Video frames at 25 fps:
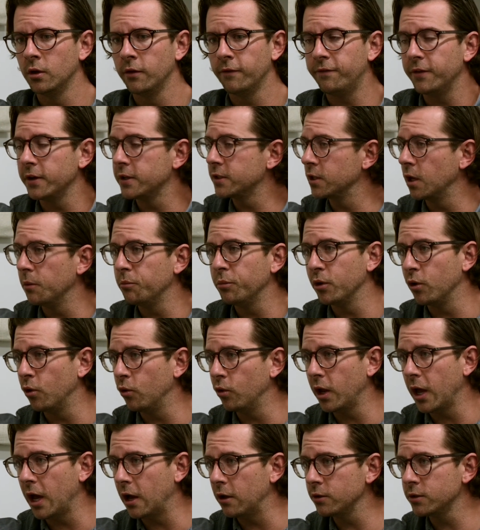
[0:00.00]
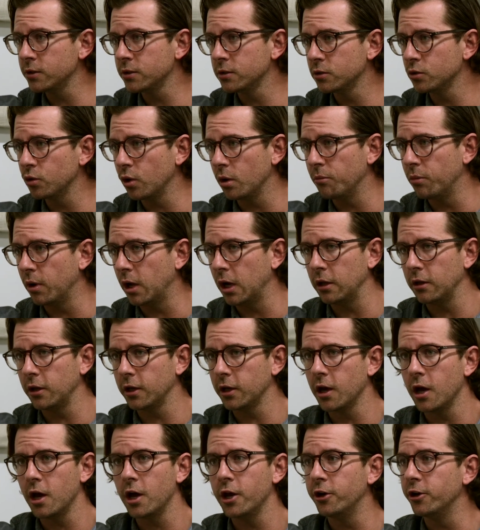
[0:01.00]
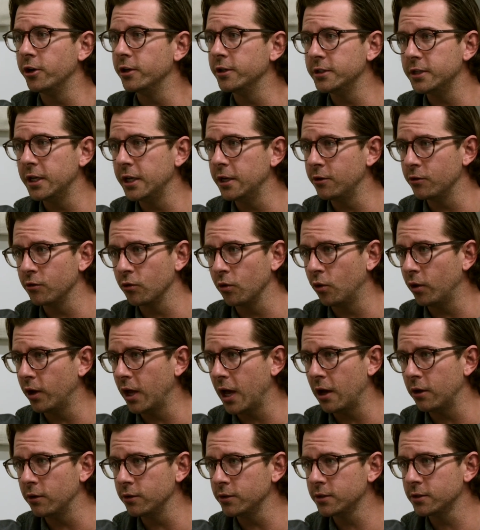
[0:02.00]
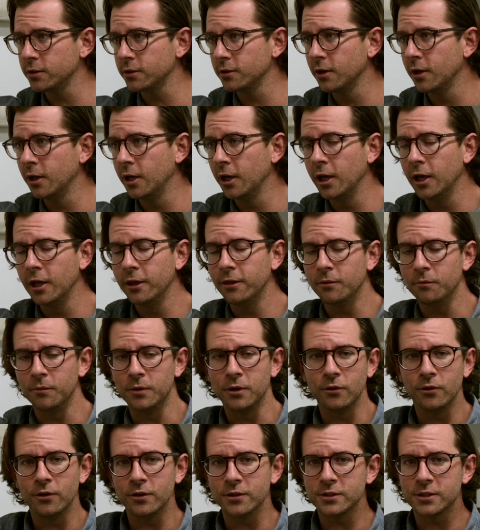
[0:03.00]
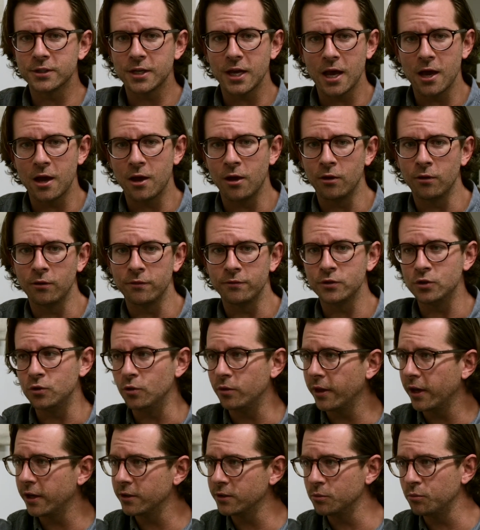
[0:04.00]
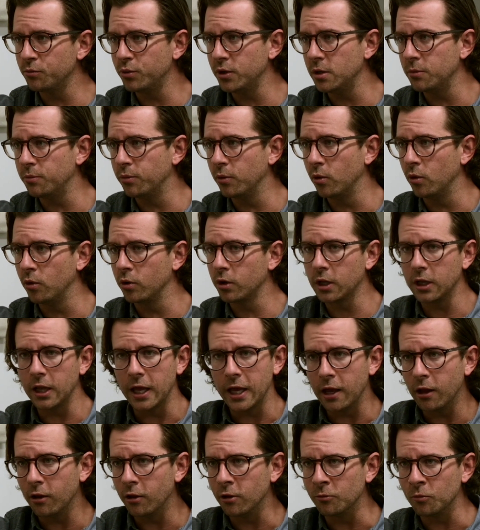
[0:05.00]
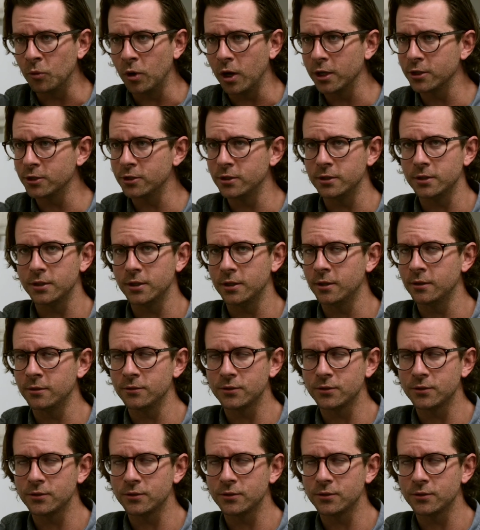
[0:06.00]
fix up an old house, so I bought like a 110-year-old house in the middle of this town of 2,000 people, Clay Ellen, Washington.